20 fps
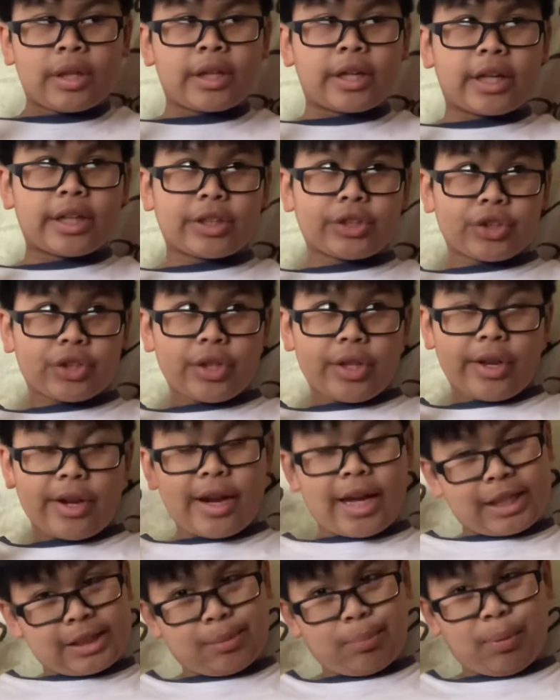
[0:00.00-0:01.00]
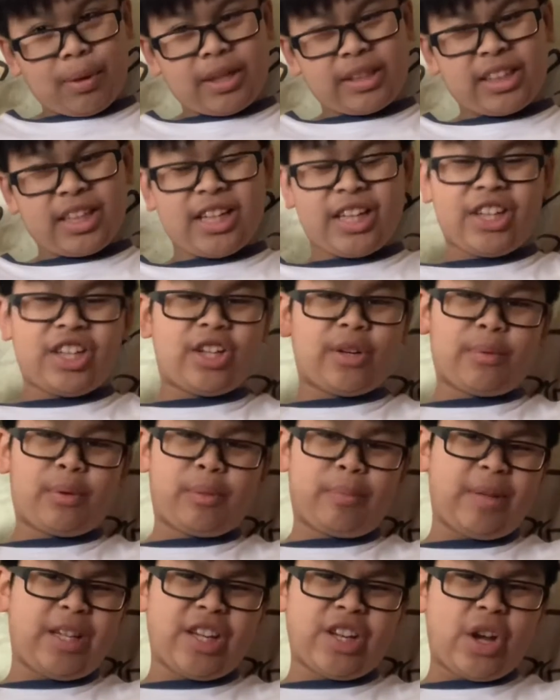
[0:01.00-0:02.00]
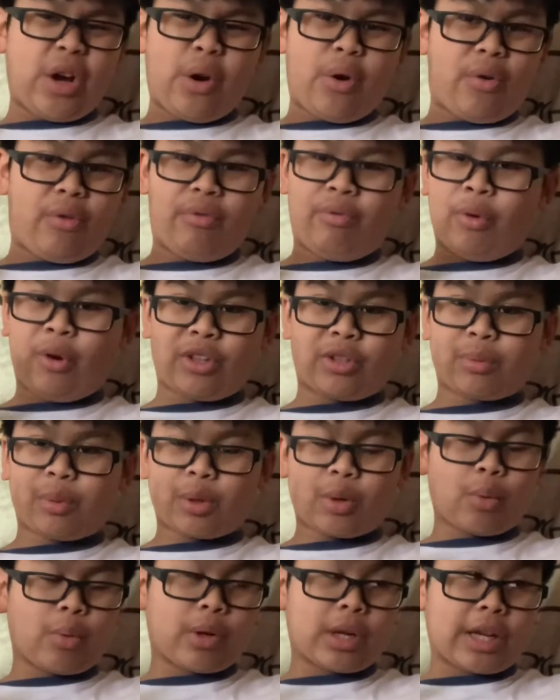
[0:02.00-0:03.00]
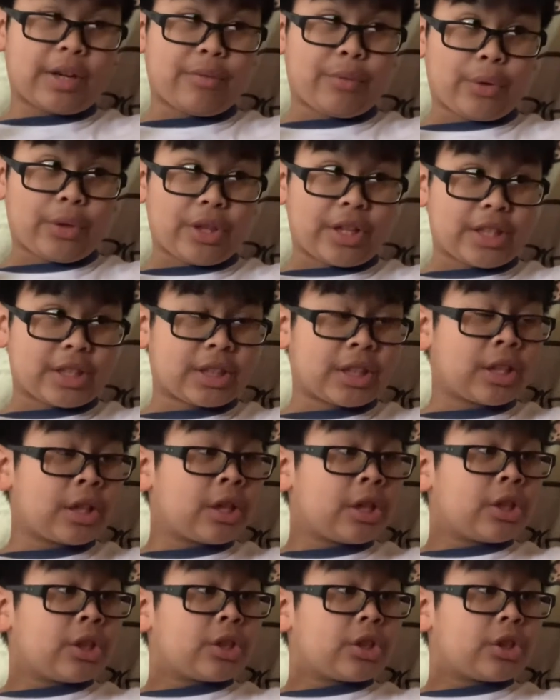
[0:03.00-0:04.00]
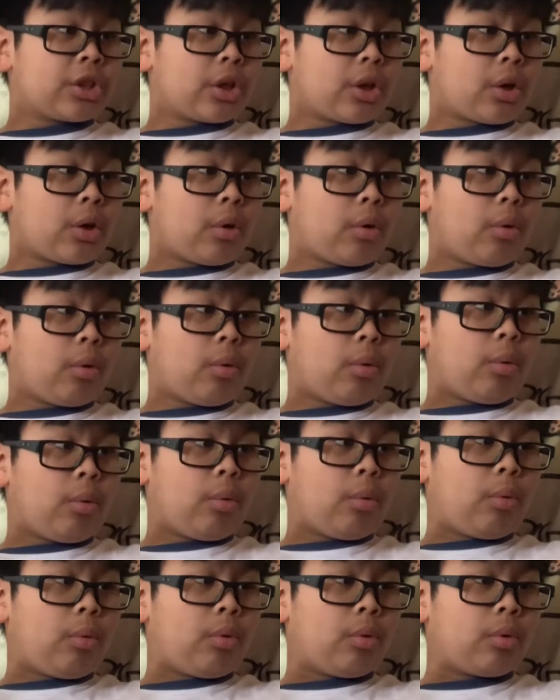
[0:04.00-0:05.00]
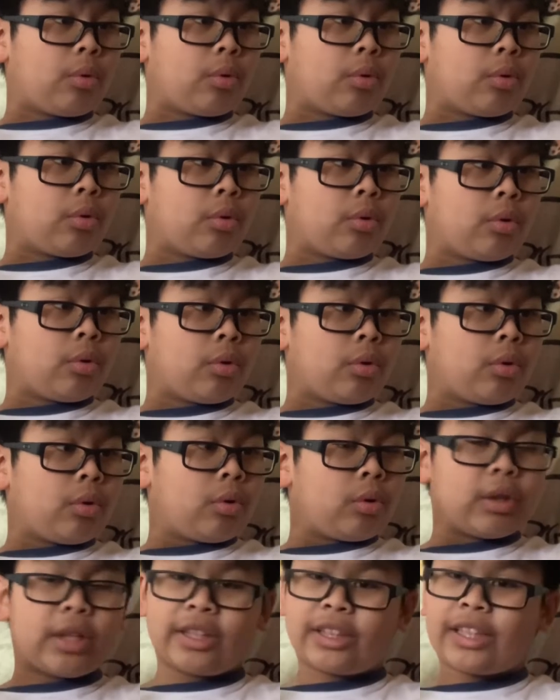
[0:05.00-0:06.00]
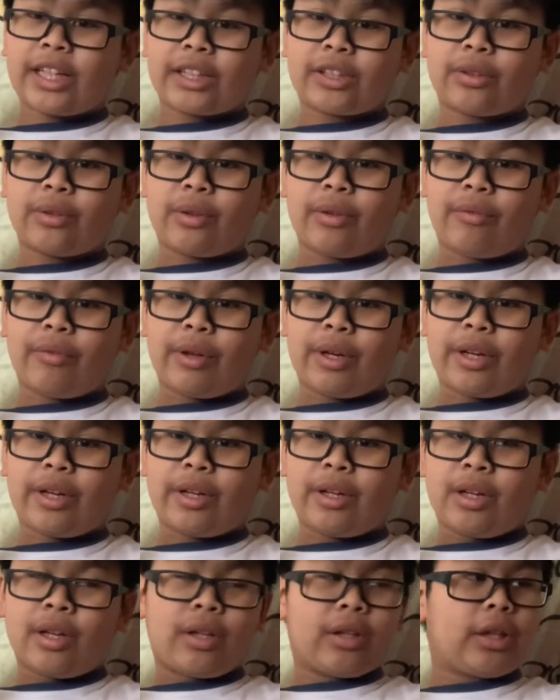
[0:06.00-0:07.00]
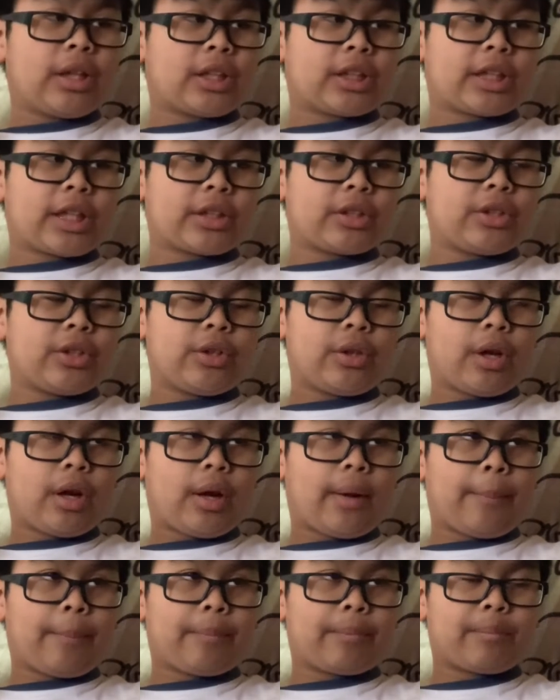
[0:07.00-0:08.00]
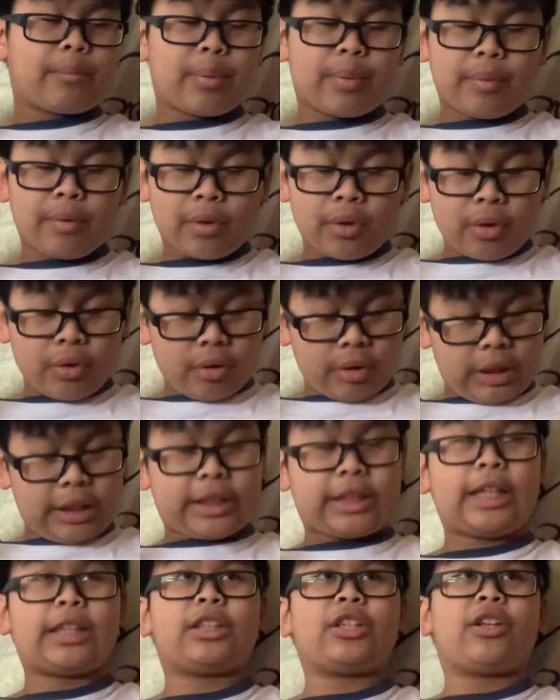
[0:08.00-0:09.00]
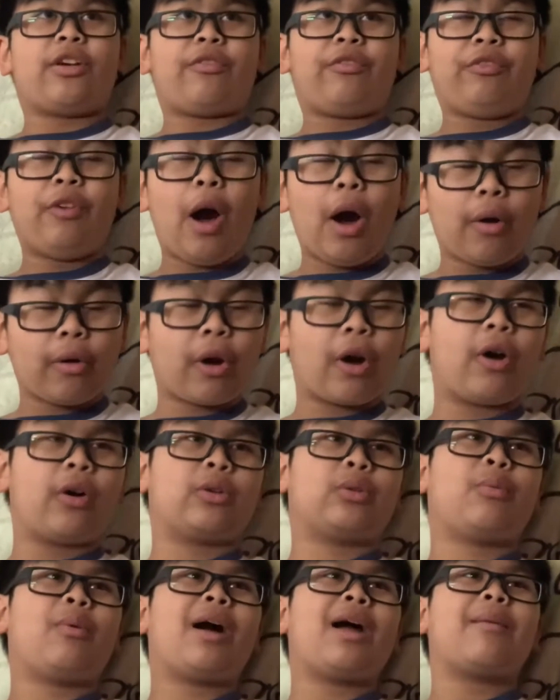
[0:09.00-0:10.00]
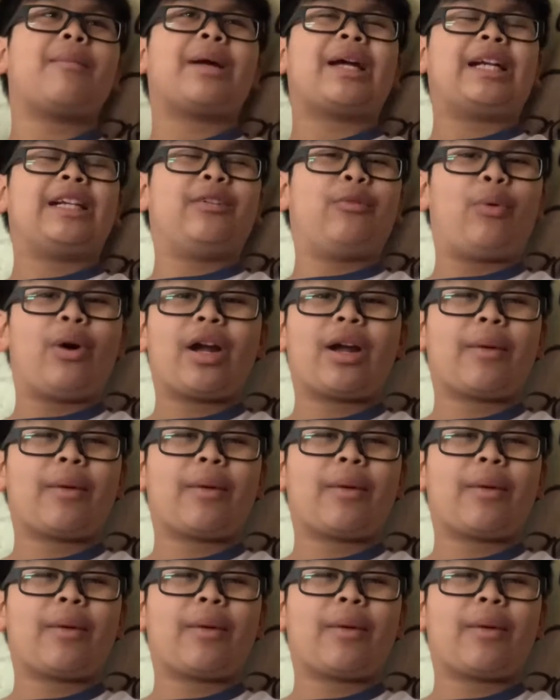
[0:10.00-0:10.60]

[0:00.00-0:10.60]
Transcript: it's the next present. There will be no voice recording for this, so let's get to the video. Let's get to the let's get to the photos. Why am I? Why